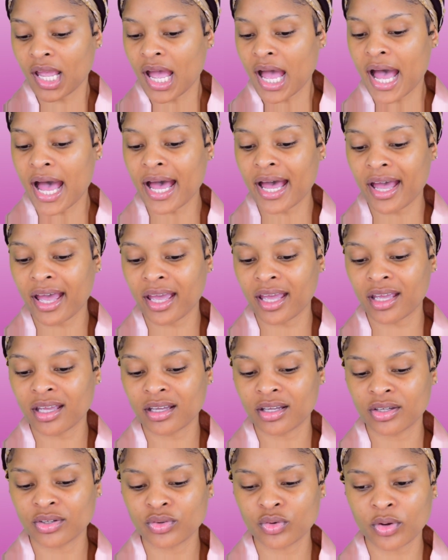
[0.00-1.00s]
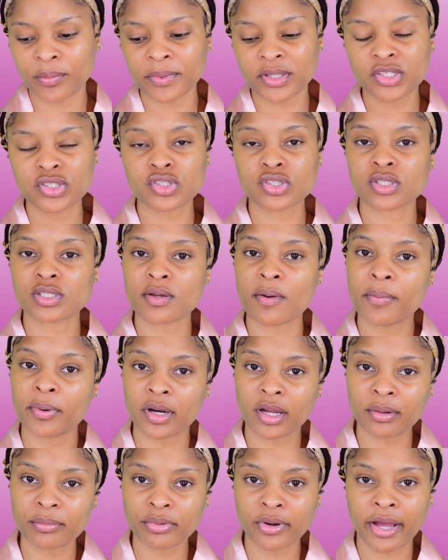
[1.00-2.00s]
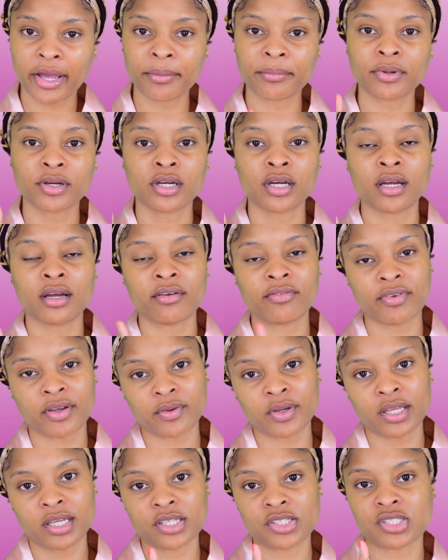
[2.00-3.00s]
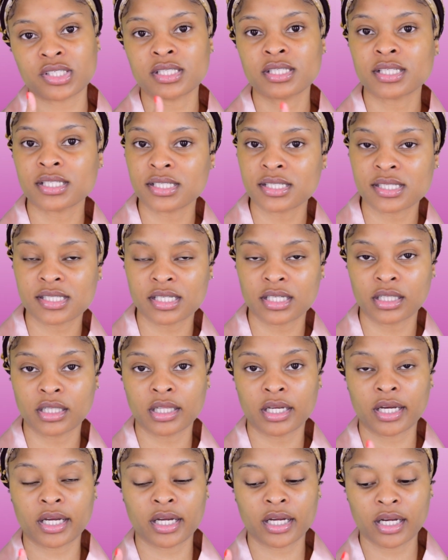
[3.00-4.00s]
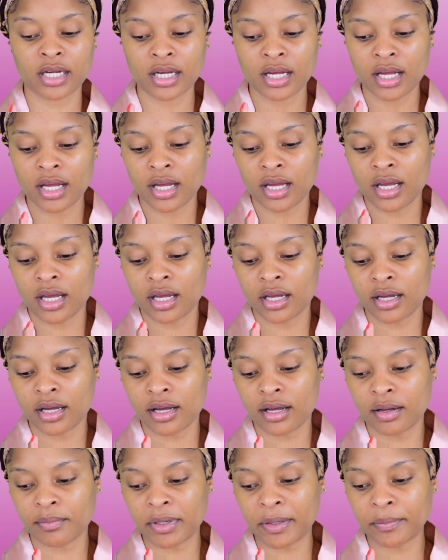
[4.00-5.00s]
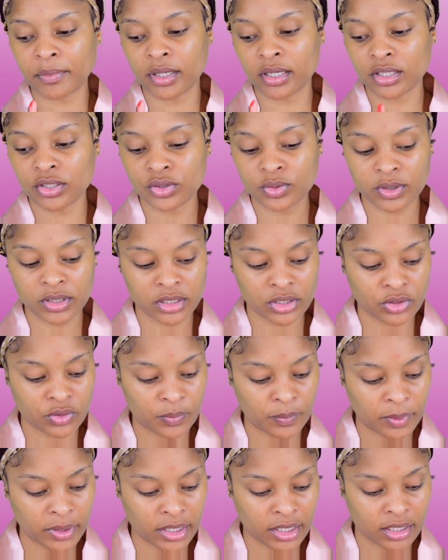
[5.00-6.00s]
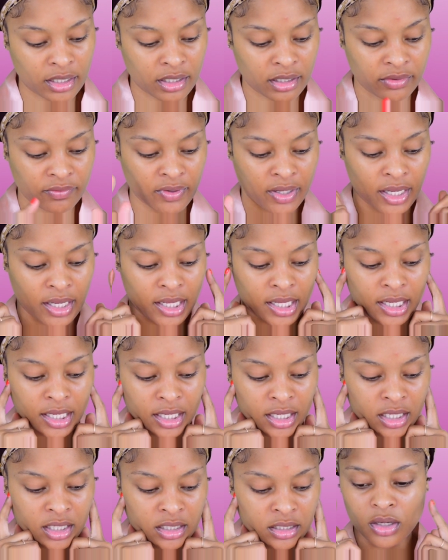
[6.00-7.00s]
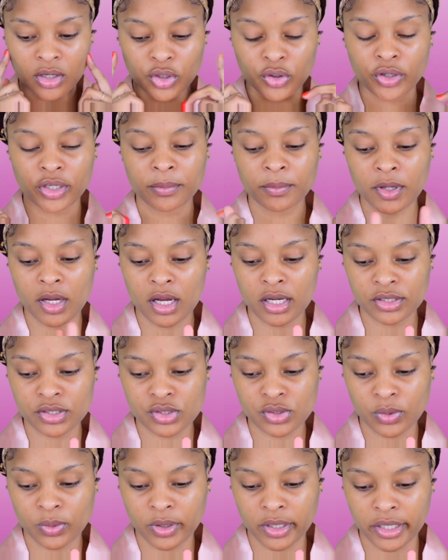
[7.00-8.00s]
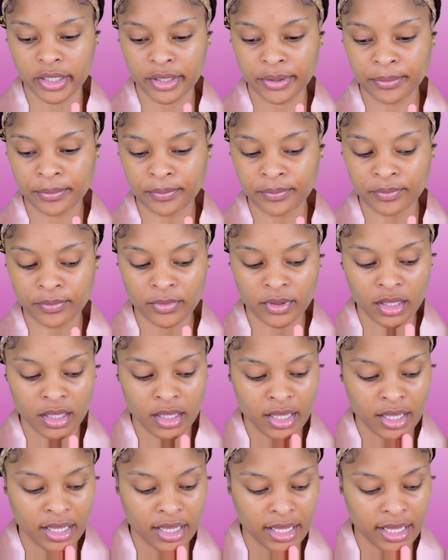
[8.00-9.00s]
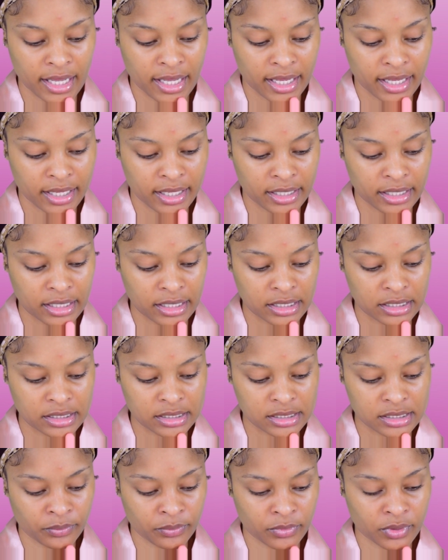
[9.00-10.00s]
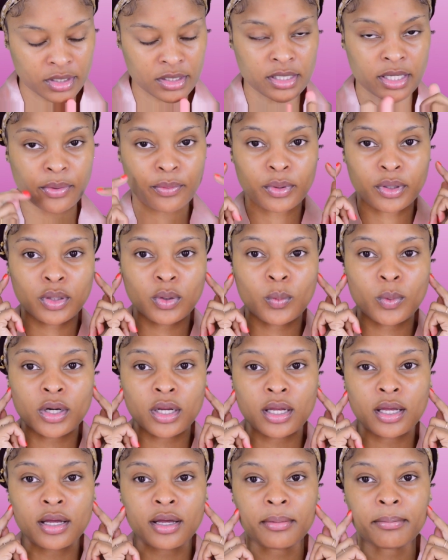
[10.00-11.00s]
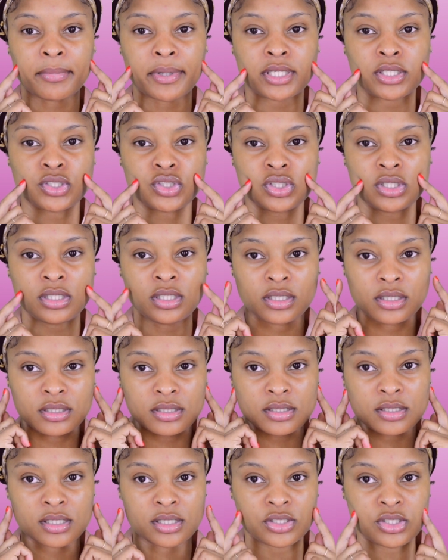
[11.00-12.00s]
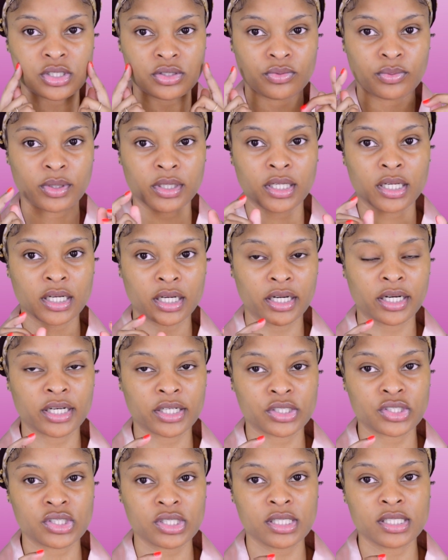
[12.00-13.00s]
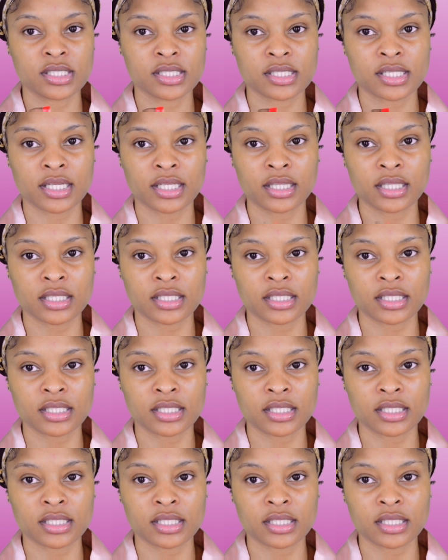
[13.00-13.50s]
I normally just put on primer, foundation, concealer. I'm gonna do a little bit of a cream contour, and because I really want to cut my cheeks, because she really cut her cheeks in